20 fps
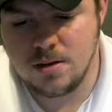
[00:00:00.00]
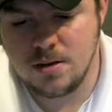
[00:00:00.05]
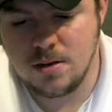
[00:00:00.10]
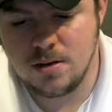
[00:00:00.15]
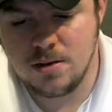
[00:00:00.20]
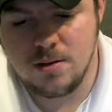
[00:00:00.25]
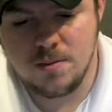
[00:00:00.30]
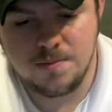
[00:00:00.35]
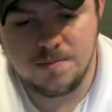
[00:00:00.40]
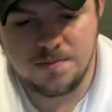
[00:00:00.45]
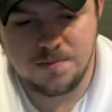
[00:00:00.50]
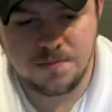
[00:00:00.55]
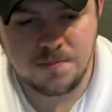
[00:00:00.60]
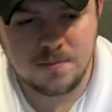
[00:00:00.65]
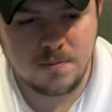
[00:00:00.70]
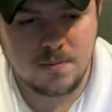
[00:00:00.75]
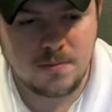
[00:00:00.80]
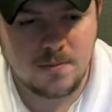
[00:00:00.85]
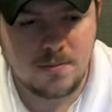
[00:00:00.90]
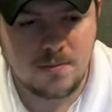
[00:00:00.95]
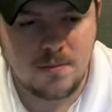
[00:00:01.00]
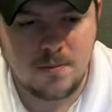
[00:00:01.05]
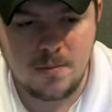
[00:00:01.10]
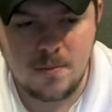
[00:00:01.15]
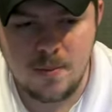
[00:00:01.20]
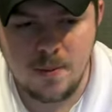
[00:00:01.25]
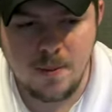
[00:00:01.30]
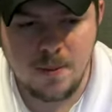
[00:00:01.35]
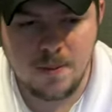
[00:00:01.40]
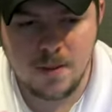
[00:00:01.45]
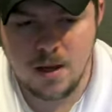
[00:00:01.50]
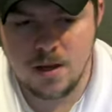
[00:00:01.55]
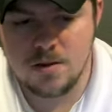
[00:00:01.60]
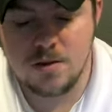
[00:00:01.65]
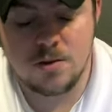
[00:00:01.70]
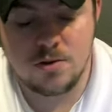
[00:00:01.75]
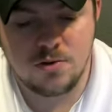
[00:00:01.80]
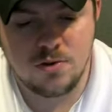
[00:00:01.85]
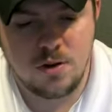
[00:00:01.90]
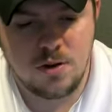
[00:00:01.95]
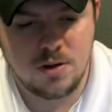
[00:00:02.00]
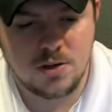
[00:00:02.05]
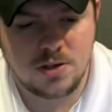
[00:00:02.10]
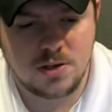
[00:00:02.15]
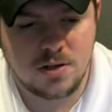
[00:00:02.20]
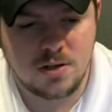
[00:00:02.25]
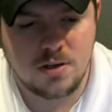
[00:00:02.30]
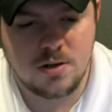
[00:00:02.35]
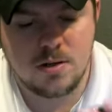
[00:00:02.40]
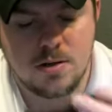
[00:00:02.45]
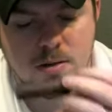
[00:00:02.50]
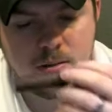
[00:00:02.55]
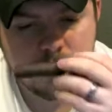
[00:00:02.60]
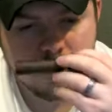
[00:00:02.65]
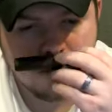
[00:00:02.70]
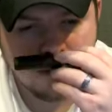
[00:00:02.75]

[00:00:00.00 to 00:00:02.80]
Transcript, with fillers: good. The draw is good.